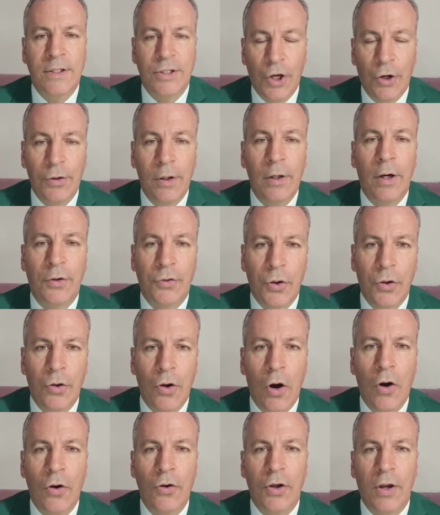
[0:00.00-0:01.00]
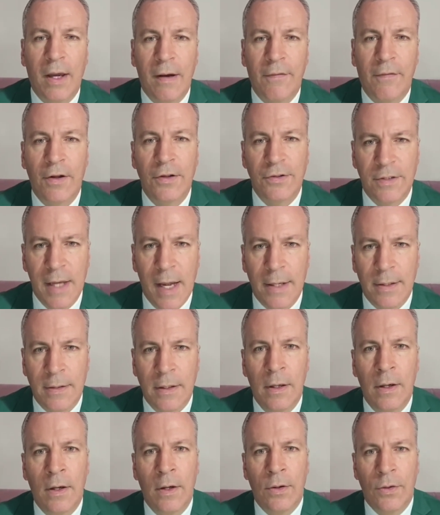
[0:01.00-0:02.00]
Children are too young to give
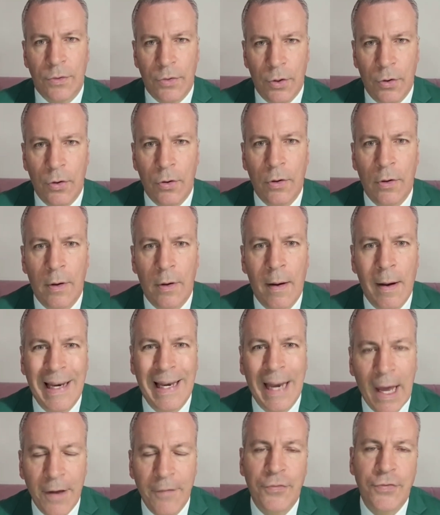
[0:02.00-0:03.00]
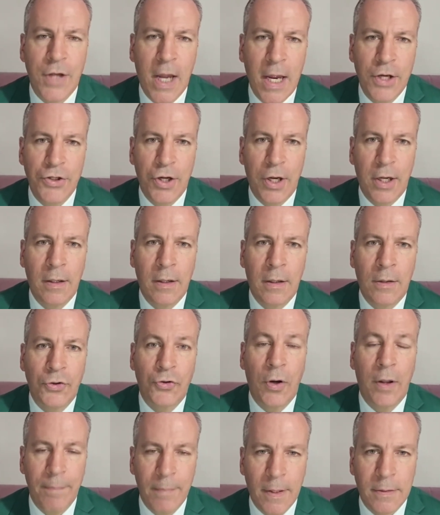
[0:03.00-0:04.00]
consent to life-changing
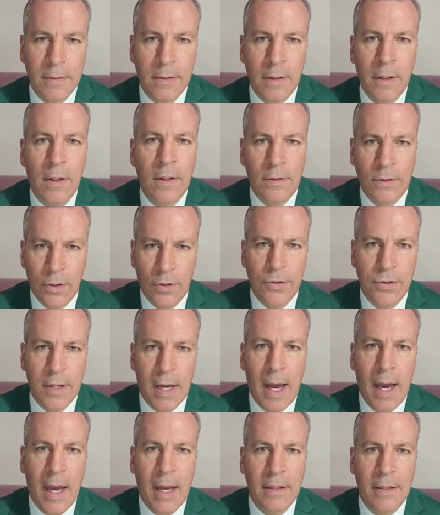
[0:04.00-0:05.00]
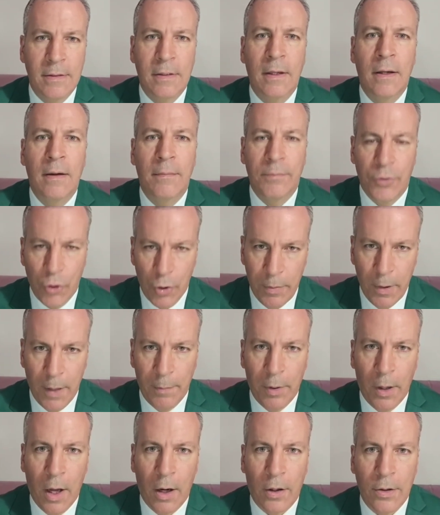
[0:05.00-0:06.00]
treatments such as
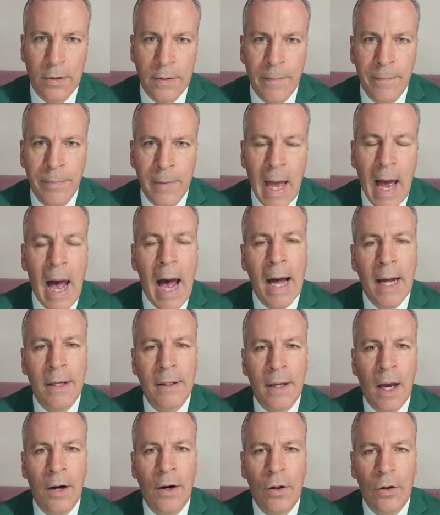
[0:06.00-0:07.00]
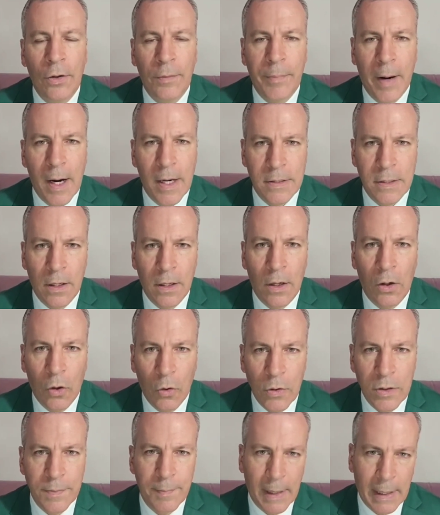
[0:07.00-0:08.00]
puberty blockers. And another person,
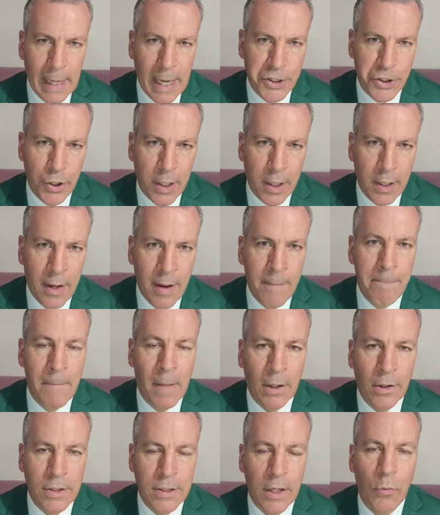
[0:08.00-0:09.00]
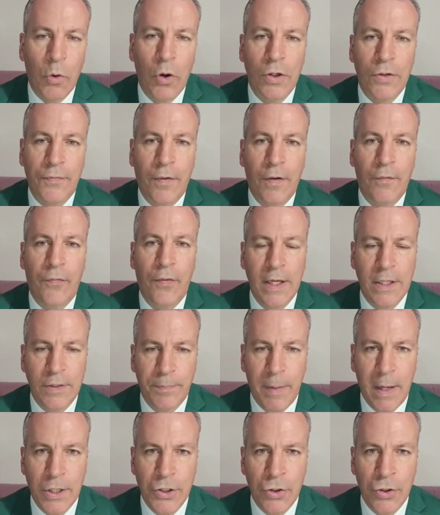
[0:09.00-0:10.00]
Lois McClatchy Miller, she works for a free
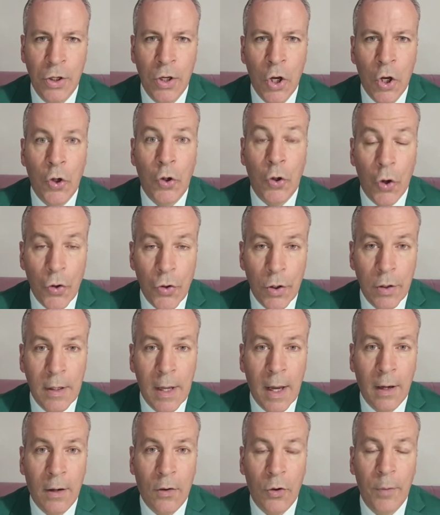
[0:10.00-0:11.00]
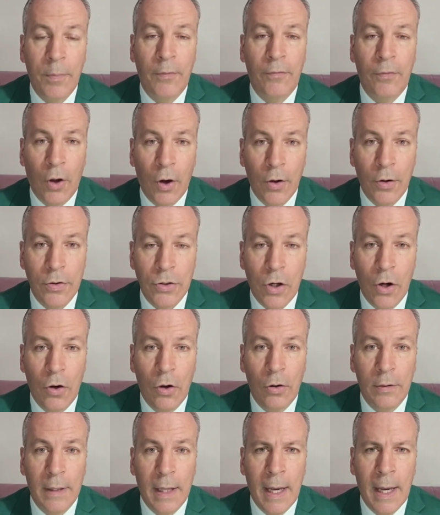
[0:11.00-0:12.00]
speech union, a group of lawyers
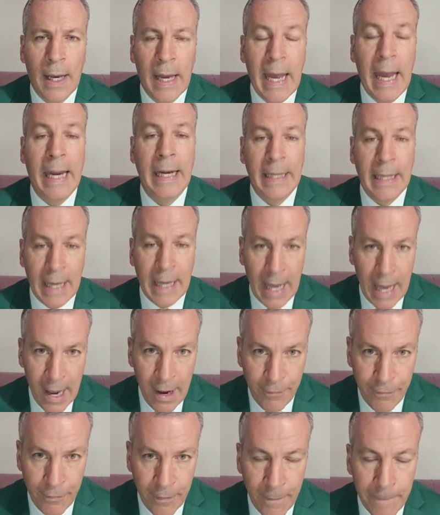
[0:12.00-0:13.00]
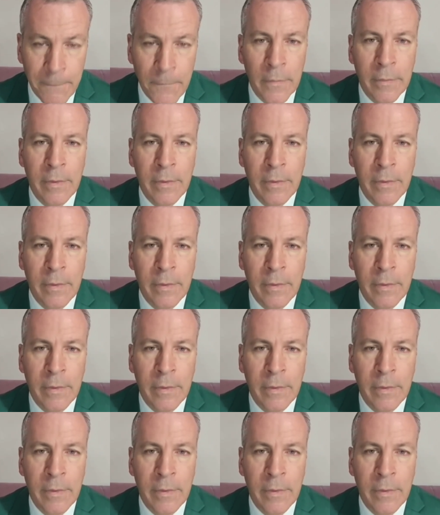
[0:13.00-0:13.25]
called ADF.